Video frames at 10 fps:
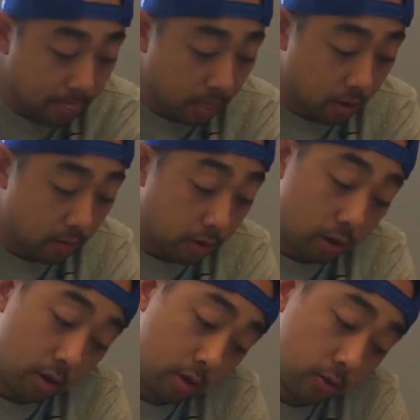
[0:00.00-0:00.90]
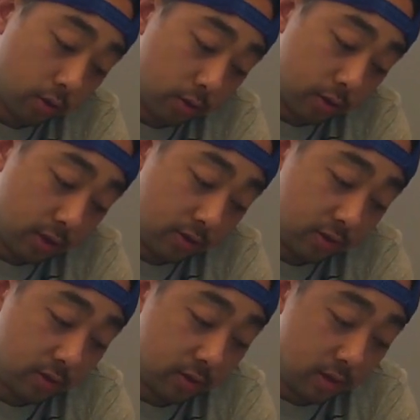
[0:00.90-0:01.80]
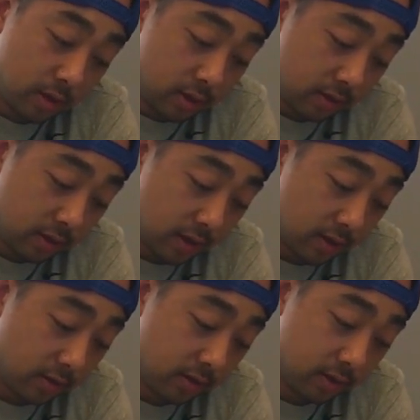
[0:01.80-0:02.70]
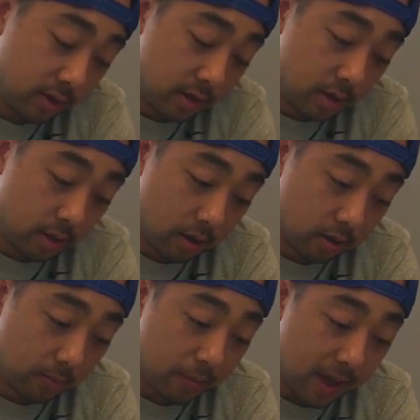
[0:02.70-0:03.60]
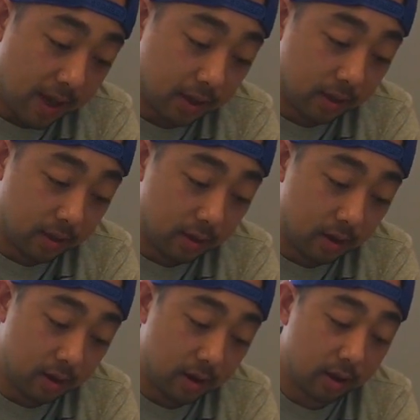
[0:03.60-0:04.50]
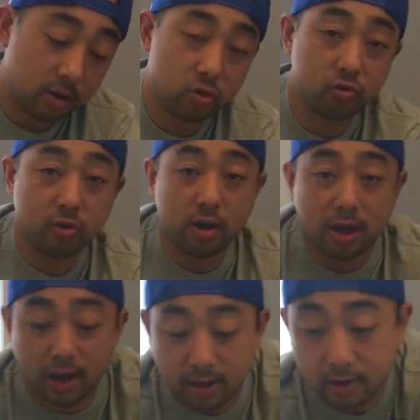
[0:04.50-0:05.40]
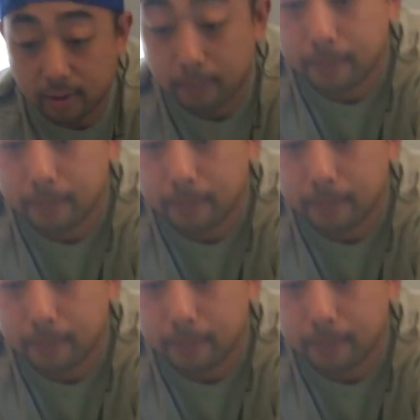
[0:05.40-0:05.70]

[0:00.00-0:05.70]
All right. Oh, so this says on the back an extra item.